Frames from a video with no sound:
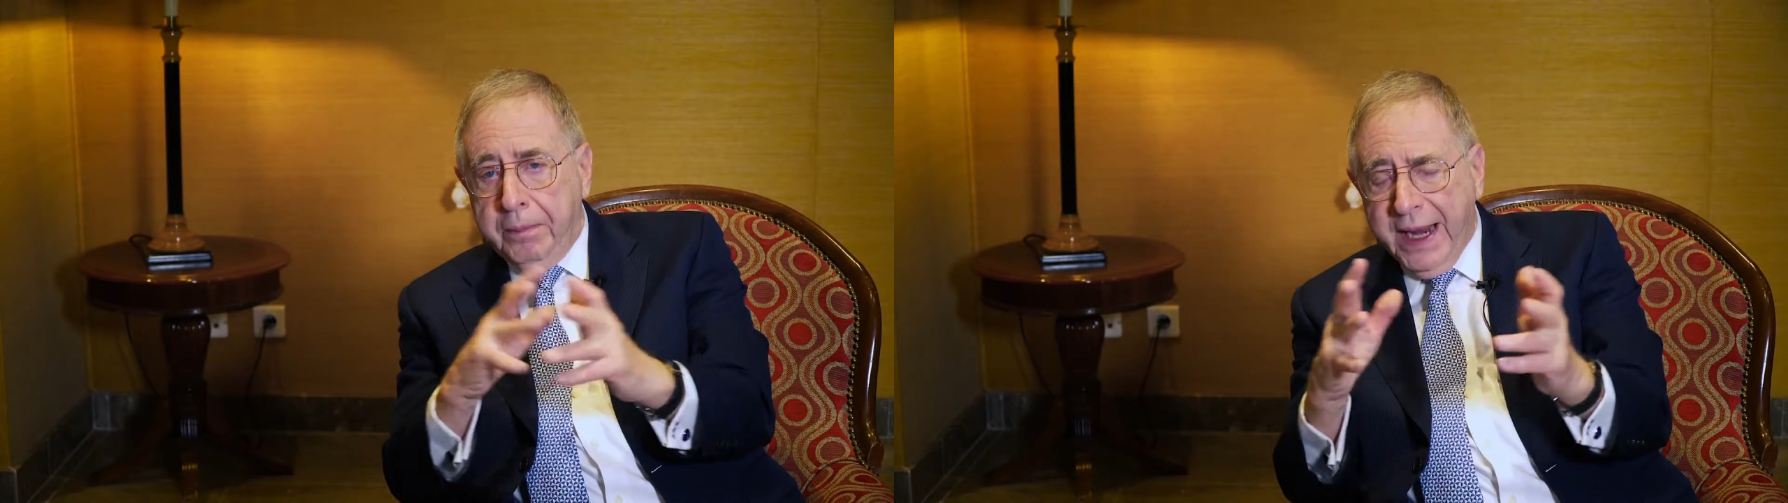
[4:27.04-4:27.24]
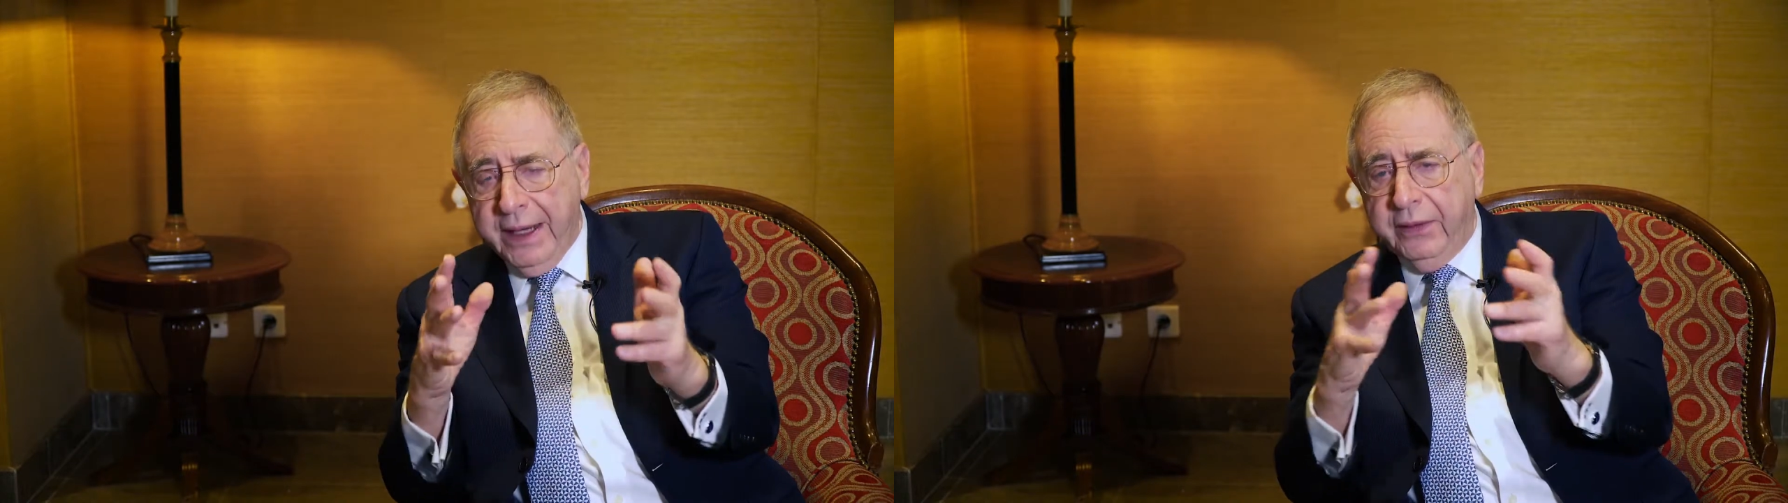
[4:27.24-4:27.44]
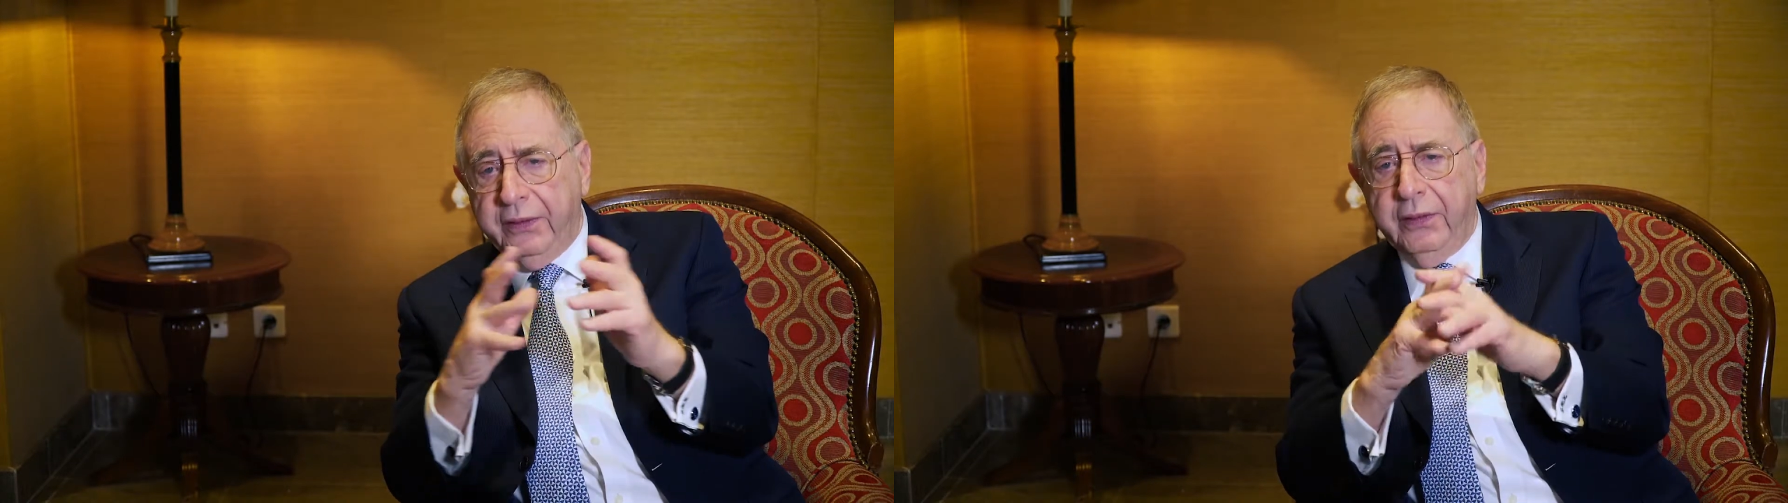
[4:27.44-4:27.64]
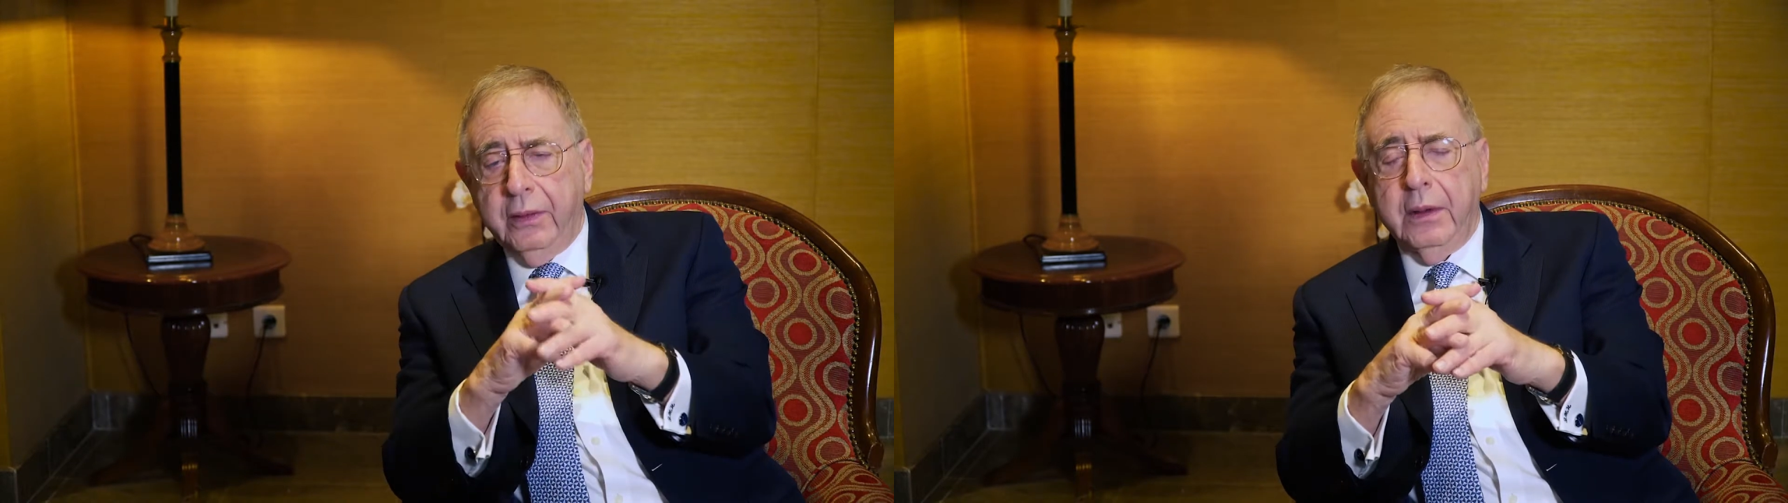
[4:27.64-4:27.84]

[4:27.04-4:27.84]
paints,